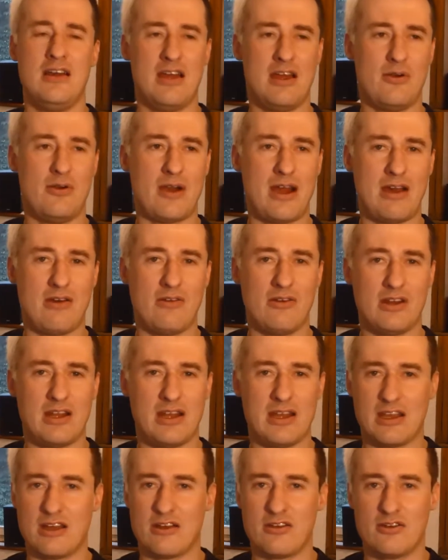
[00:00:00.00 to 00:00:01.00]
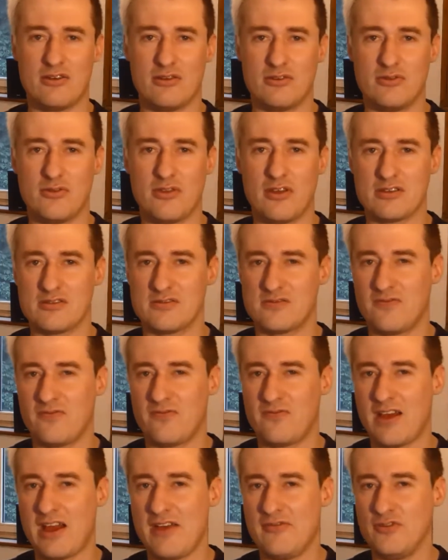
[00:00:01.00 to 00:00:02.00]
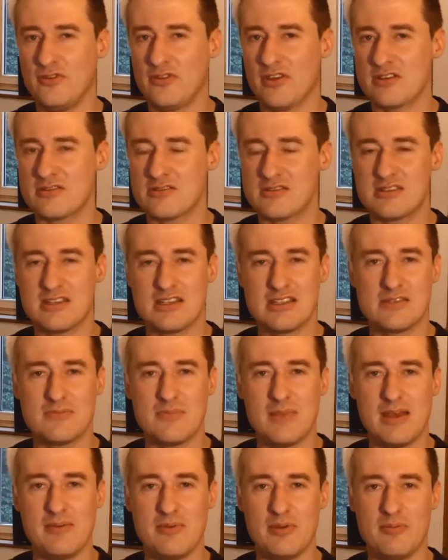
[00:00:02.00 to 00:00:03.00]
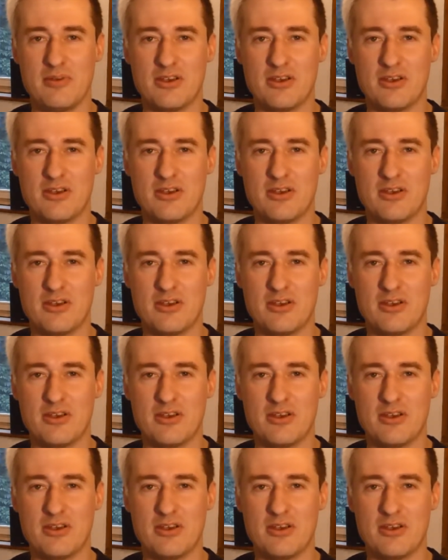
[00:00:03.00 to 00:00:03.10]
around like, I don't know, 2005, 2006 maybe,